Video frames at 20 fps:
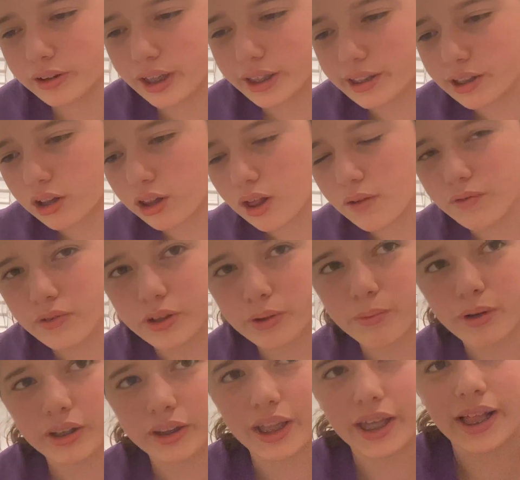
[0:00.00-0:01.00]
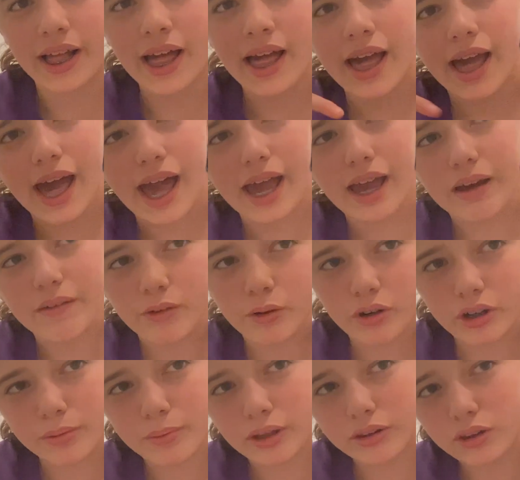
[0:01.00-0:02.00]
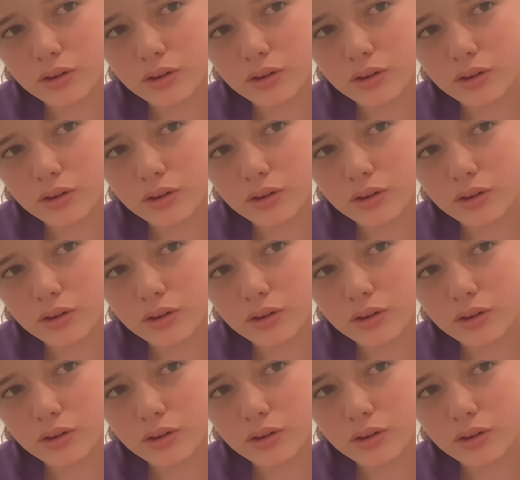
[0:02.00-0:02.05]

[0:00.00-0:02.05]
Like, tell everyone, like, hey, we heard about